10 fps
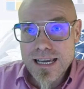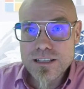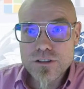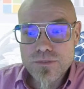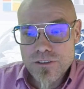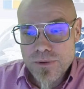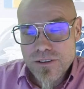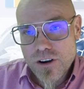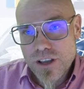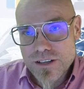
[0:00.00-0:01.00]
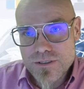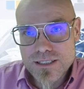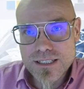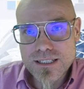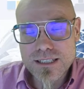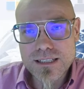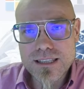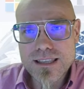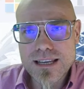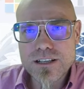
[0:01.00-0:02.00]
And so we've been very interested in,
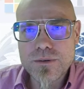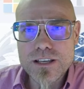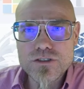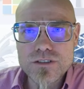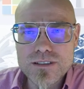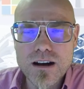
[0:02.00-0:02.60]
in that questions.